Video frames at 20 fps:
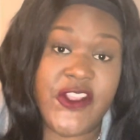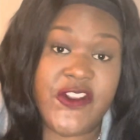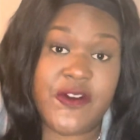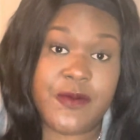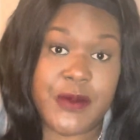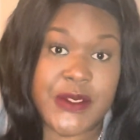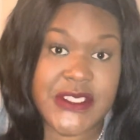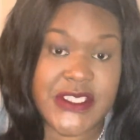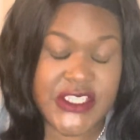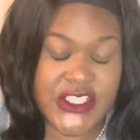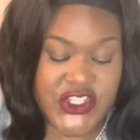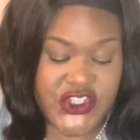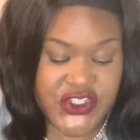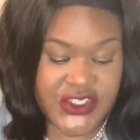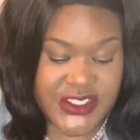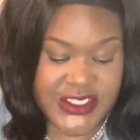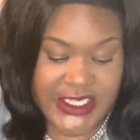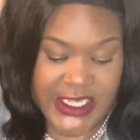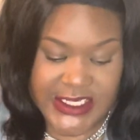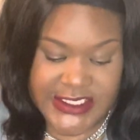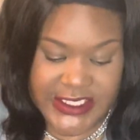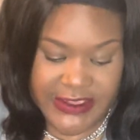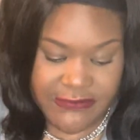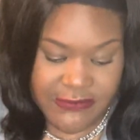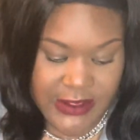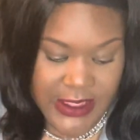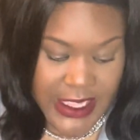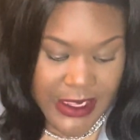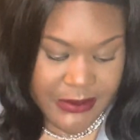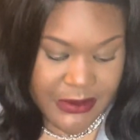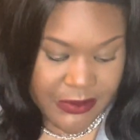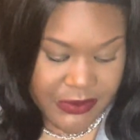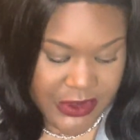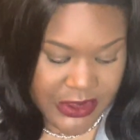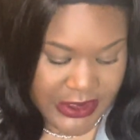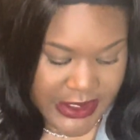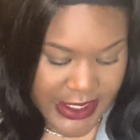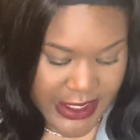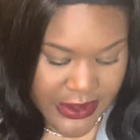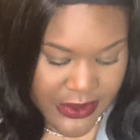of positions as I've climbed up the
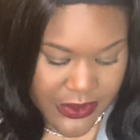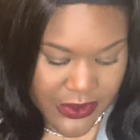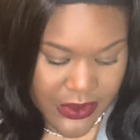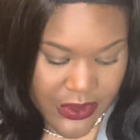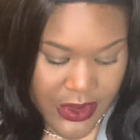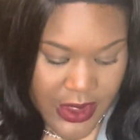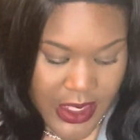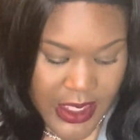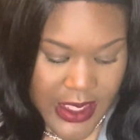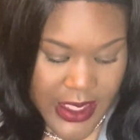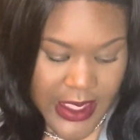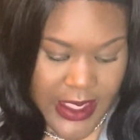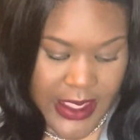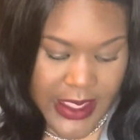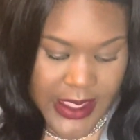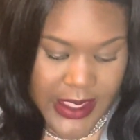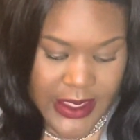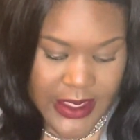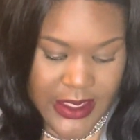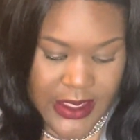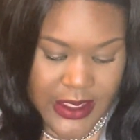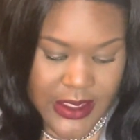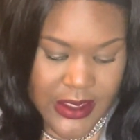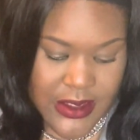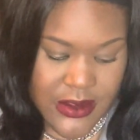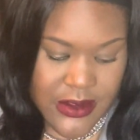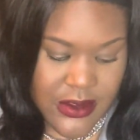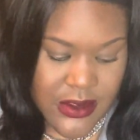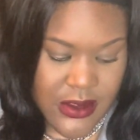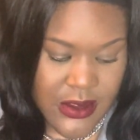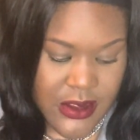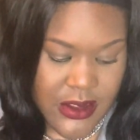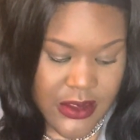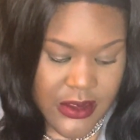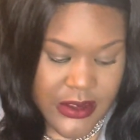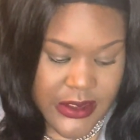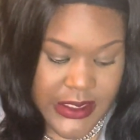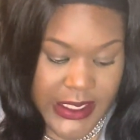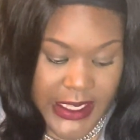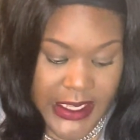ladder and
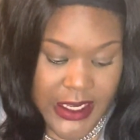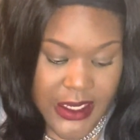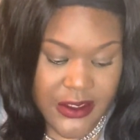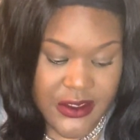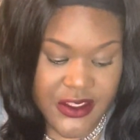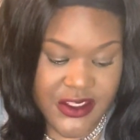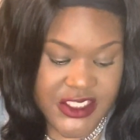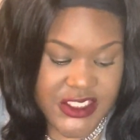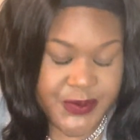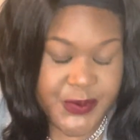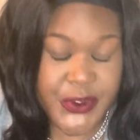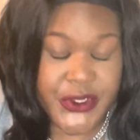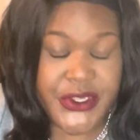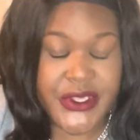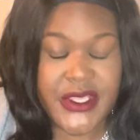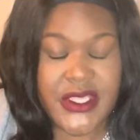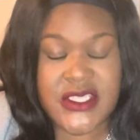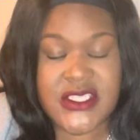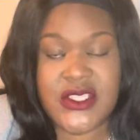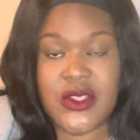gained experience.